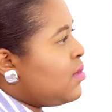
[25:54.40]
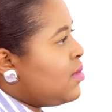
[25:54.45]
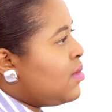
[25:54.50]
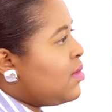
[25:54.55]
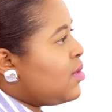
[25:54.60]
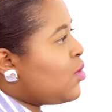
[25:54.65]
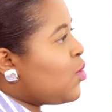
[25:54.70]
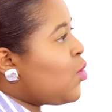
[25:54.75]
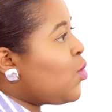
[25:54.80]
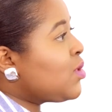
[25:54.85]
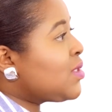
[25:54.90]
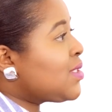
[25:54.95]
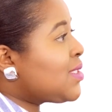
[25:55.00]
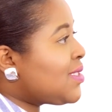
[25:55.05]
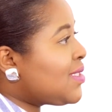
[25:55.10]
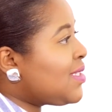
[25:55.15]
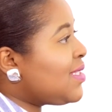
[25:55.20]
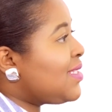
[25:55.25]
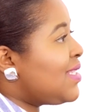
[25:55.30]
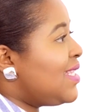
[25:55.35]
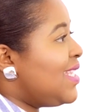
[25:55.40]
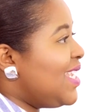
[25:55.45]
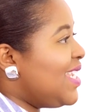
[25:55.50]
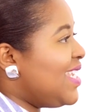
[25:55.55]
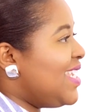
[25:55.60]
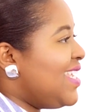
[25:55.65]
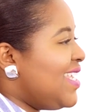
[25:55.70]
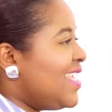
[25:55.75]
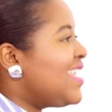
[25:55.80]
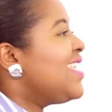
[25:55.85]
That one is another
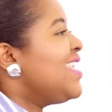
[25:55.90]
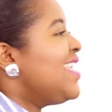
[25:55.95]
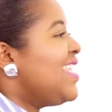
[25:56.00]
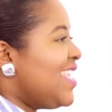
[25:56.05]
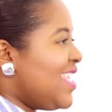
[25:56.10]
challenge.